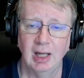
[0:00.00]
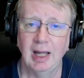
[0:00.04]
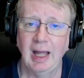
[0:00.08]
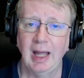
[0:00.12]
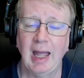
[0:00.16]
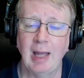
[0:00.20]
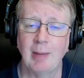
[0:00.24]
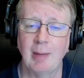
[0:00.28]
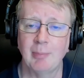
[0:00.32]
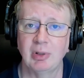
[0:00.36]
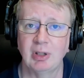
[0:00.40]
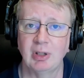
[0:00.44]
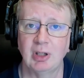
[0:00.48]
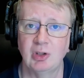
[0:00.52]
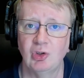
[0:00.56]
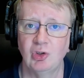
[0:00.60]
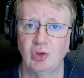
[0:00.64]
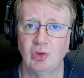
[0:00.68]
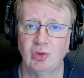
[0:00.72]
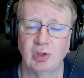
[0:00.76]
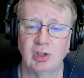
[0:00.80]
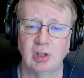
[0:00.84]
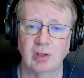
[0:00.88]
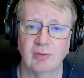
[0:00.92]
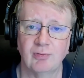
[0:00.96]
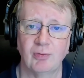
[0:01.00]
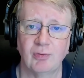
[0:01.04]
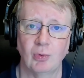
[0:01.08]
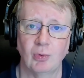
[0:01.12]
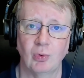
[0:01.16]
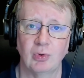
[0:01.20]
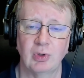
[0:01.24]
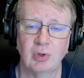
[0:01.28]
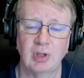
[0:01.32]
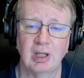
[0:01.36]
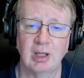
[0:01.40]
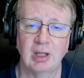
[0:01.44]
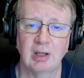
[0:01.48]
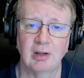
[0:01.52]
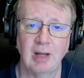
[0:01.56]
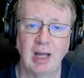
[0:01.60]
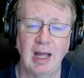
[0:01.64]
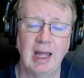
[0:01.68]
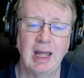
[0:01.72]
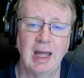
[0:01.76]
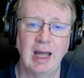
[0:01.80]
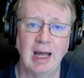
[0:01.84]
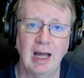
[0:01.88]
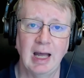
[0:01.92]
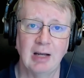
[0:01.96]
Apple are using it for their
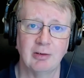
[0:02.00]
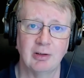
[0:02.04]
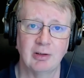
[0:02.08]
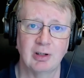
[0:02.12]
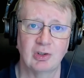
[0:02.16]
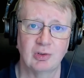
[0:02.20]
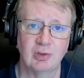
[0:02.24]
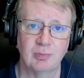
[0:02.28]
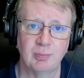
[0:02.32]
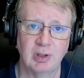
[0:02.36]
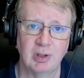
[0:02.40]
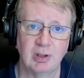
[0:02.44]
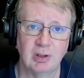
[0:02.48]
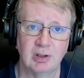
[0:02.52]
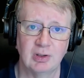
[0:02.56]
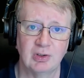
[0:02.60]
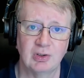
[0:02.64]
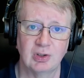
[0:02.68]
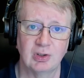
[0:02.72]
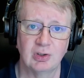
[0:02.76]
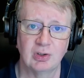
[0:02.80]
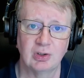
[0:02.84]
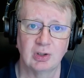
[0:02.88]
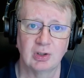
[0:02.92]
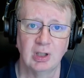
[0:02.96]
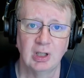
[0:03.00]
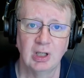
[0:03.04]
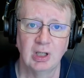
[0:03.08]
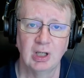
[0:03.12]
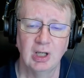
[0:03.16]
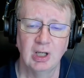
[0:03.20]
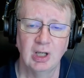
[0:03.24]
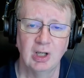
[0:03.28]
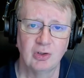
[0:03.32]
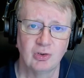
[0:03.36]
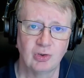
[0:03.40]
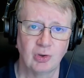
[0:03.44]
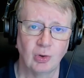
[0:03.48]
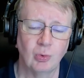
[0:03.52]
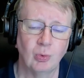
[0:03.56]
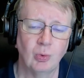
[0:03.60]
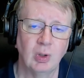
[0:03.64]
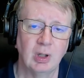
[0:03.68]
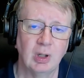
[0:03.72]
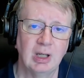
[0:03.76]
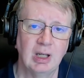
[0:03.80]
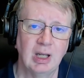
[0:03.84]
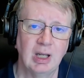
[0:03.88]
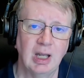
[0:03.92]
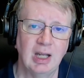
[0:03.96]
AR experiences. So
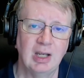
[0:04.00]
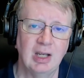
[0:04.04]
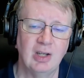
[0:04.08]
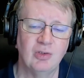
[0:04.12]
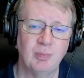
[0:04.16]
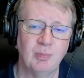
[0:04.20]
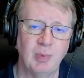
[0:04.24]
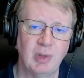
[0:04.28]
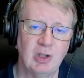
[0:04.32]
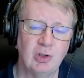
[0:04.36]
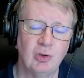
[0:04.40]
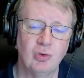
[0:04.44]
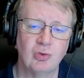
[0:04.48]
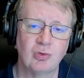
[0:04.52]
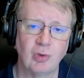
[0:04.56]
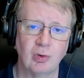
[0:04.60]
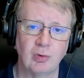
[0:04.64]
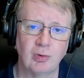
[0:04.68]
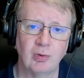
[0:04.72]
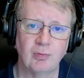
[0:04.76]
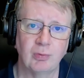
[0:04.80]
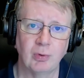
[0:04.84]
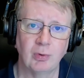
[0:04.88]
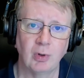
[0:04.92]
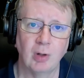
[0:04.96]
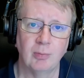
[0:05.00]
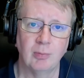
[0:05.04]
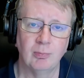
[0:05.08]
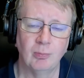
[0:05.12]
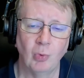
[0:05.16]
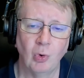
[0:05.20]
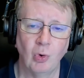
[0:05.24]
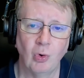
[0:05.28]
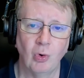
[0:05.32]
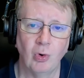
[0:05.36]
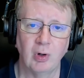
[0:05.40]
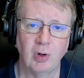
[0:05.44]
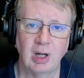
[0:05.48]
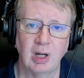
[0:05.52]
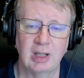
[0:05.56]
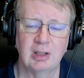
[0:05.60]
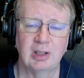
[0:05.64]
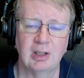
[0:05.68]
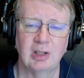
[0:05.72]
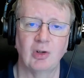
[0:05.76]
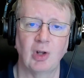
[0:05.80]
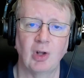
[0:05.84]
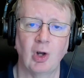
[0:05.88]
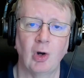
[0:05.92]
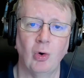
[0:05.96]
it is being used for a lot more, and
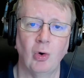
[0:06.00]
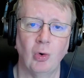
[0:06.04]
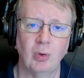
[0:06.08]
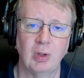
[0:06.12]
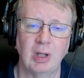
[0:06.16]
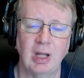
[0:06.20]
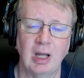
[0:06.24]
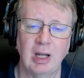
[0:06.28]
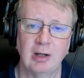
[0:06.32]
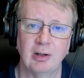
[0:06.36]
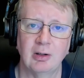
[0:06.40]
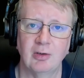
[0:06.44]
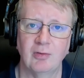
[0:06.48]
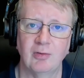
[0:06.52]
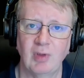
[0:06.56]
the whole area of the